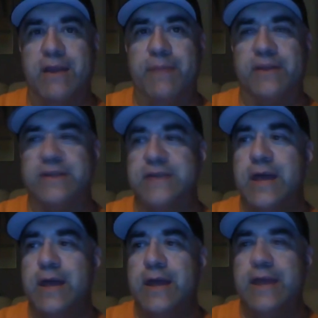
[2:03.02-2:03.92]
today, because
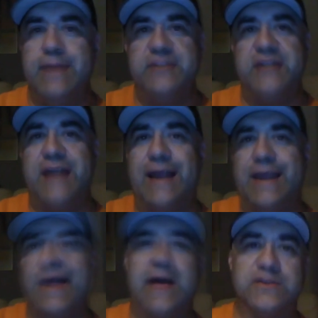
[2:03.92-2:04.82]
him and Chad
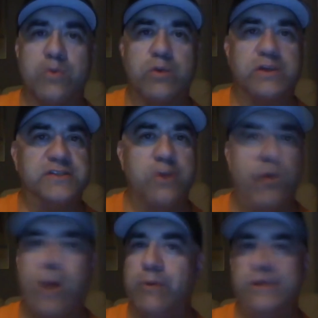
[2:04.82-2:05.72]
Knaus work so
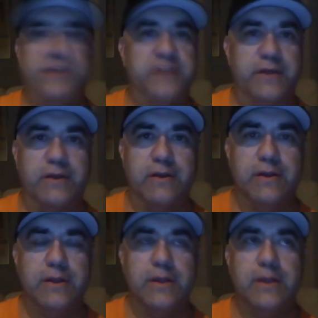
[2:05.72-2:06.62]
well with each other.
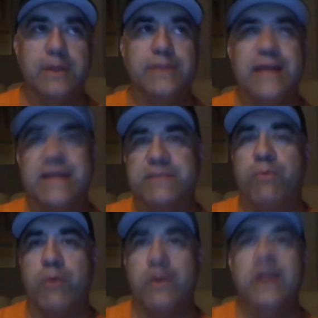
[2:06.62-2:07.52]
That's
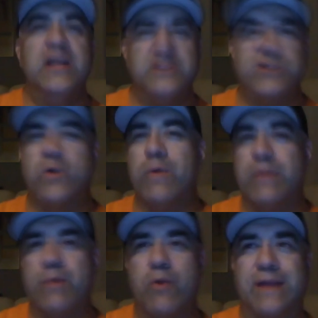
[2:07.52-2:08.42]
important. So it's more
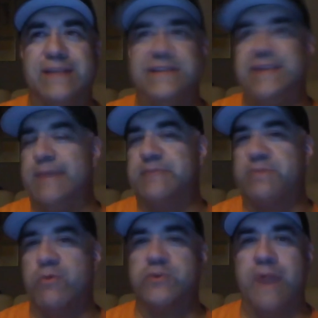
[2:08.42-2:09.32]
like the team
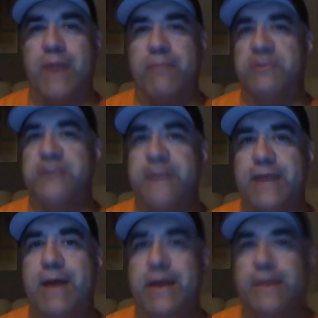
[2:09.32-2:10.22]
sport is what I appreciate
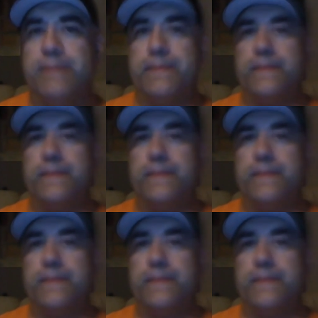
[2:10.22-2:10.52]
about it.